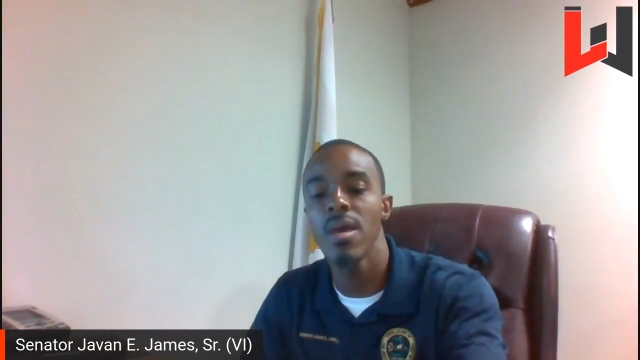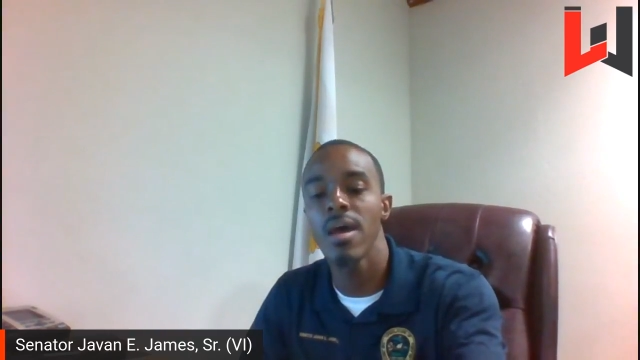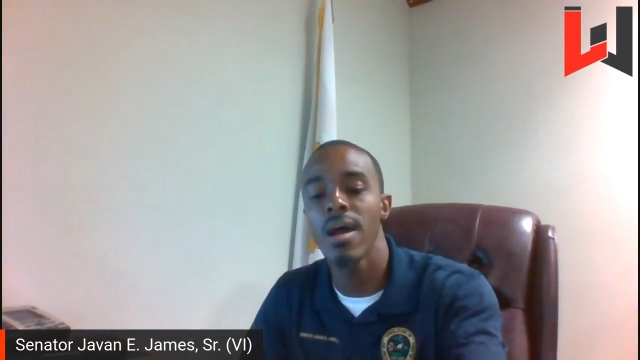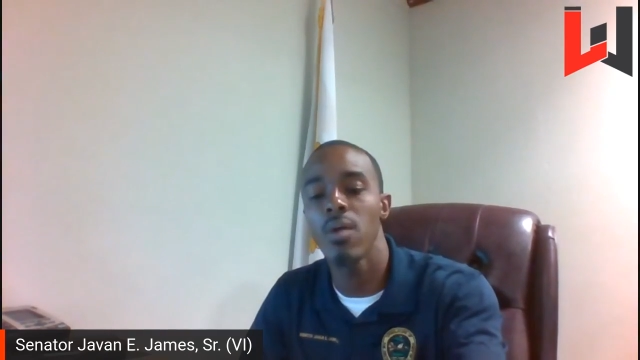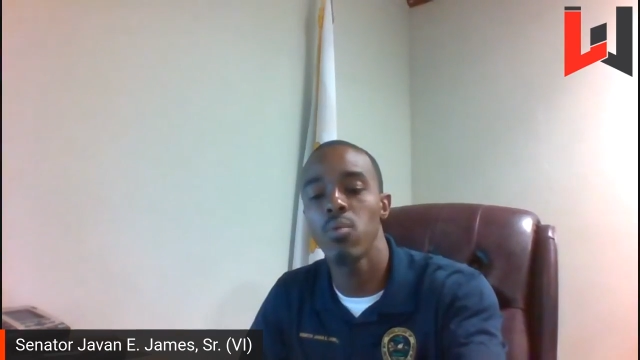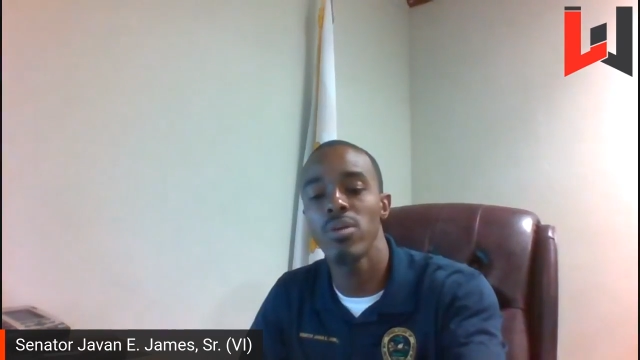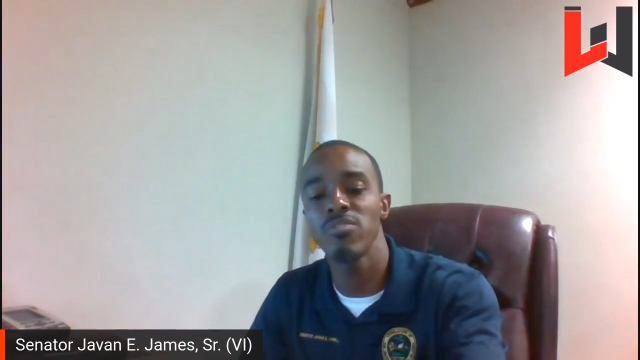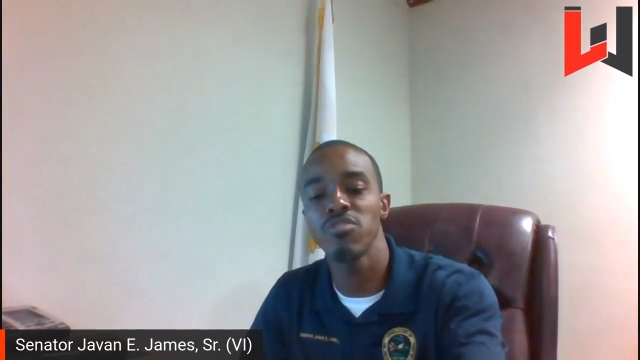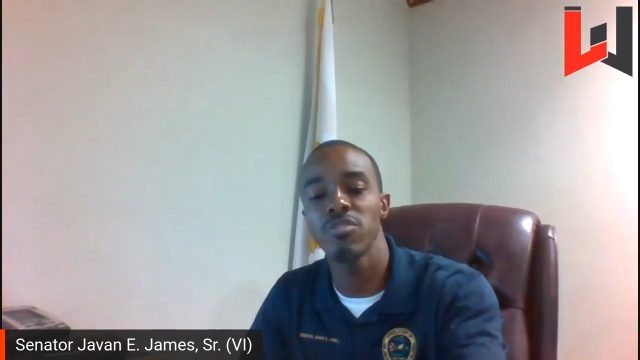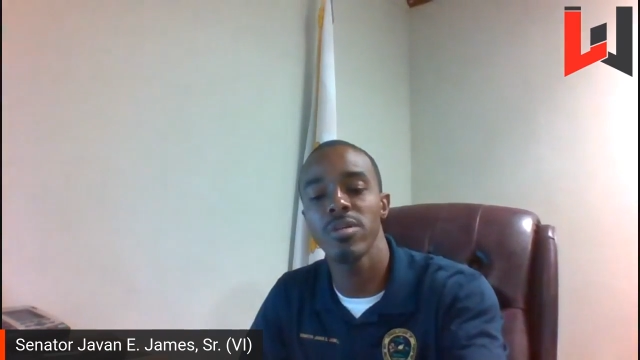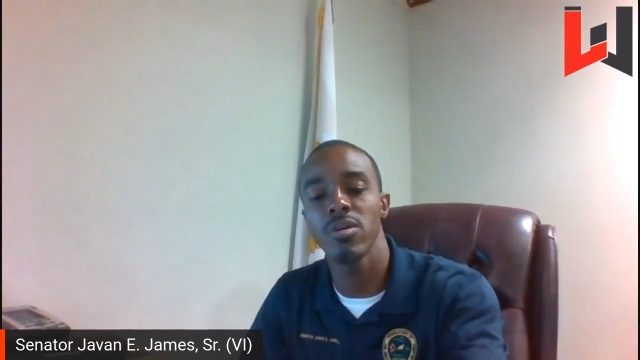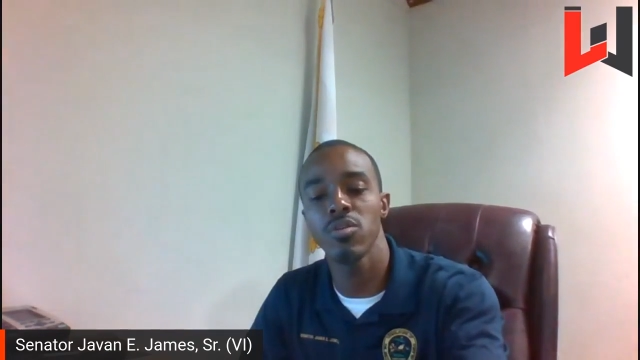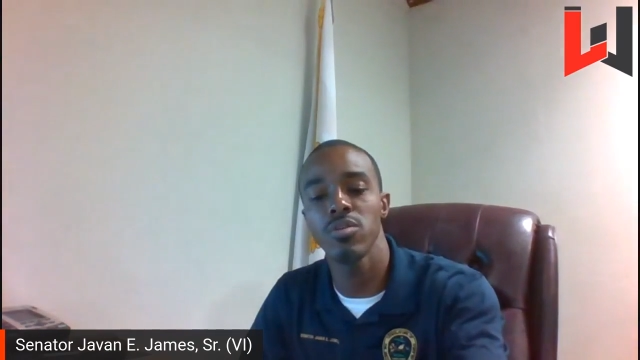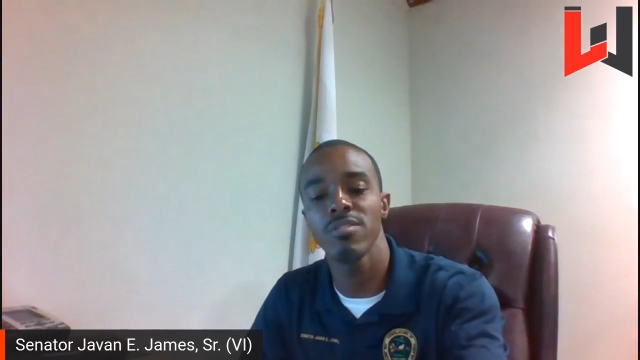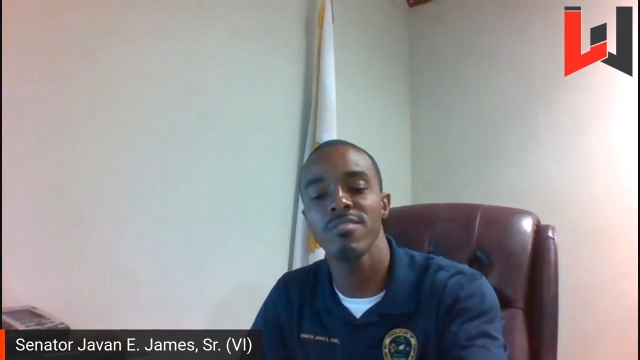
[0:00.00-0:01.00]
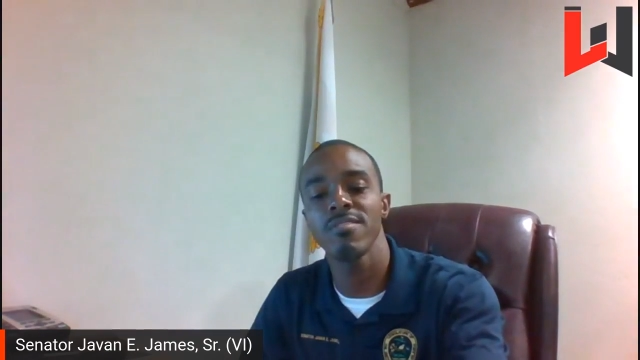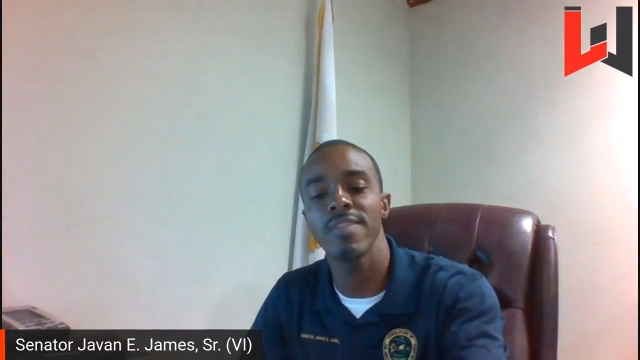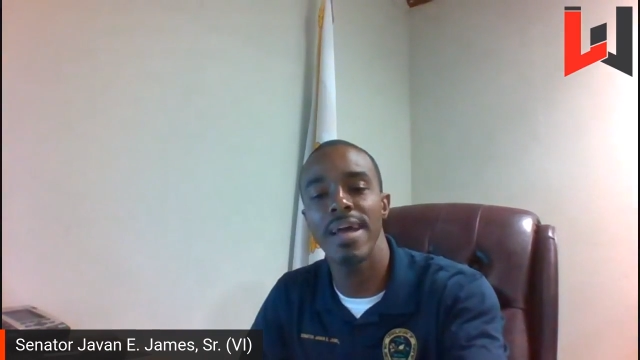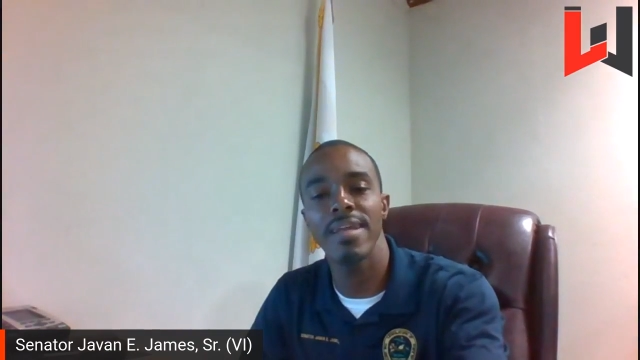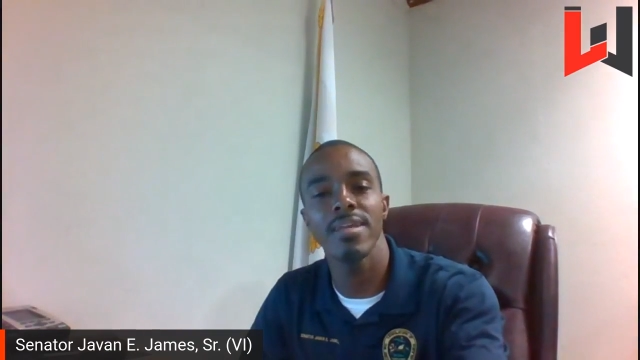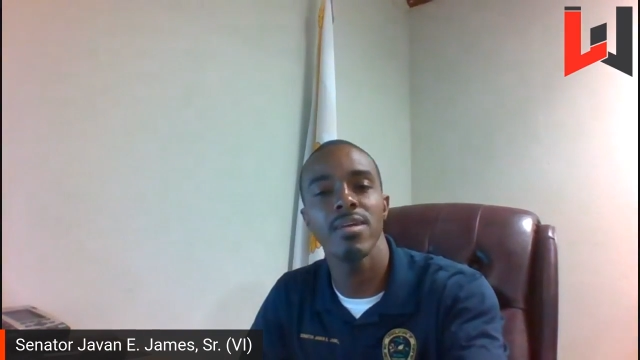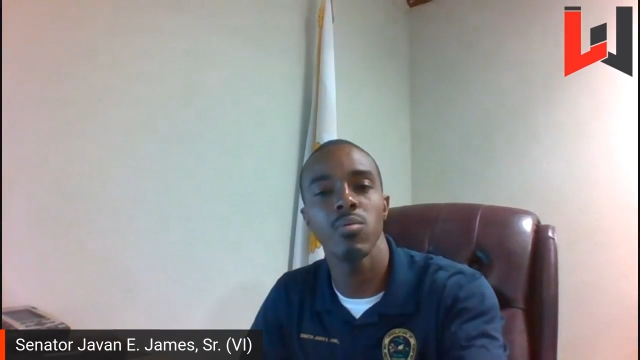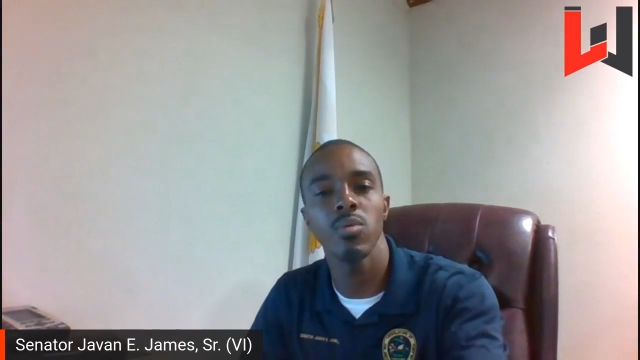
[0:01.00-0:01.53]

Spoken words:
And once you're in good standing,